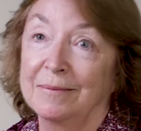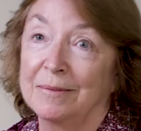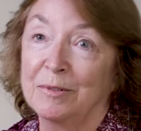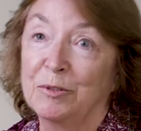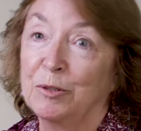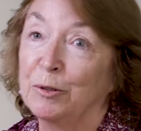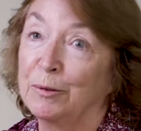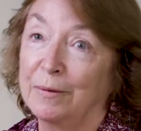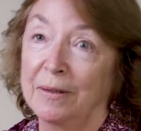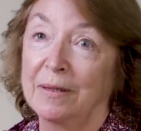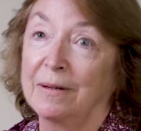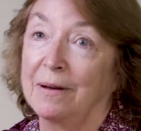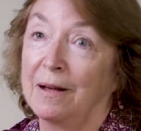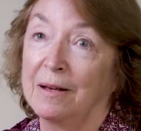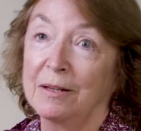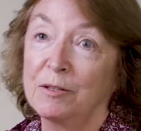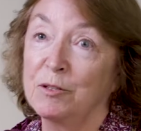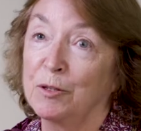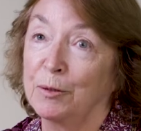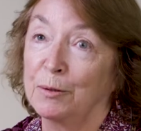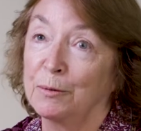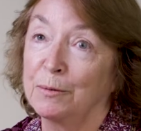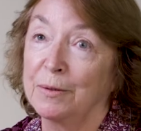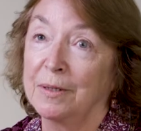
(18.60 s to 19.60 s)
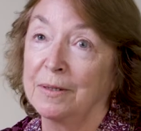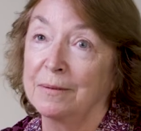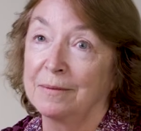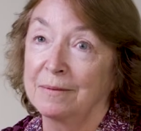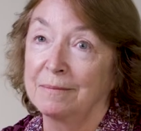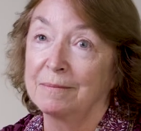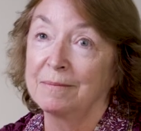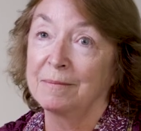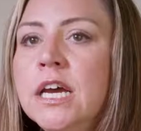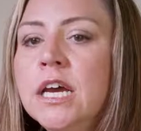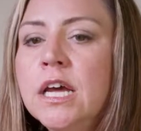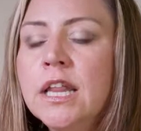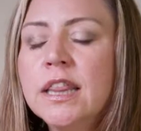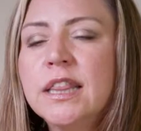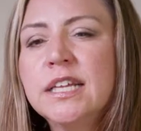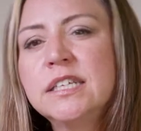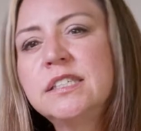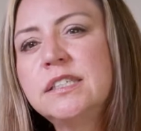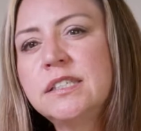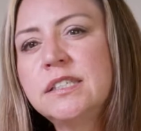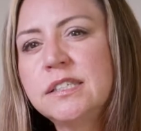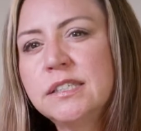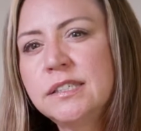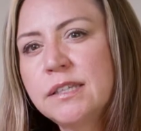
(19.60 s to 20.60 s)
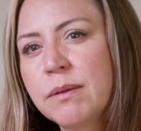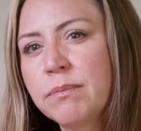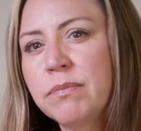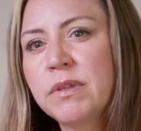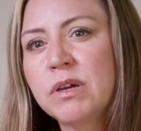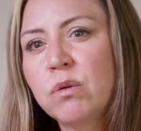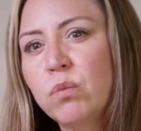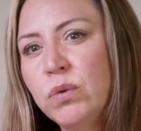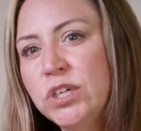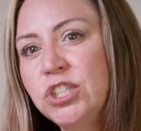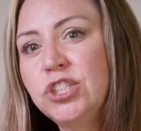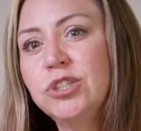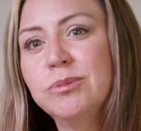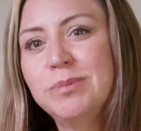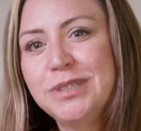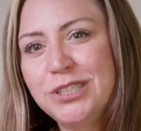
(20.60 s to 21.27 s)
certainly not children. This is something we should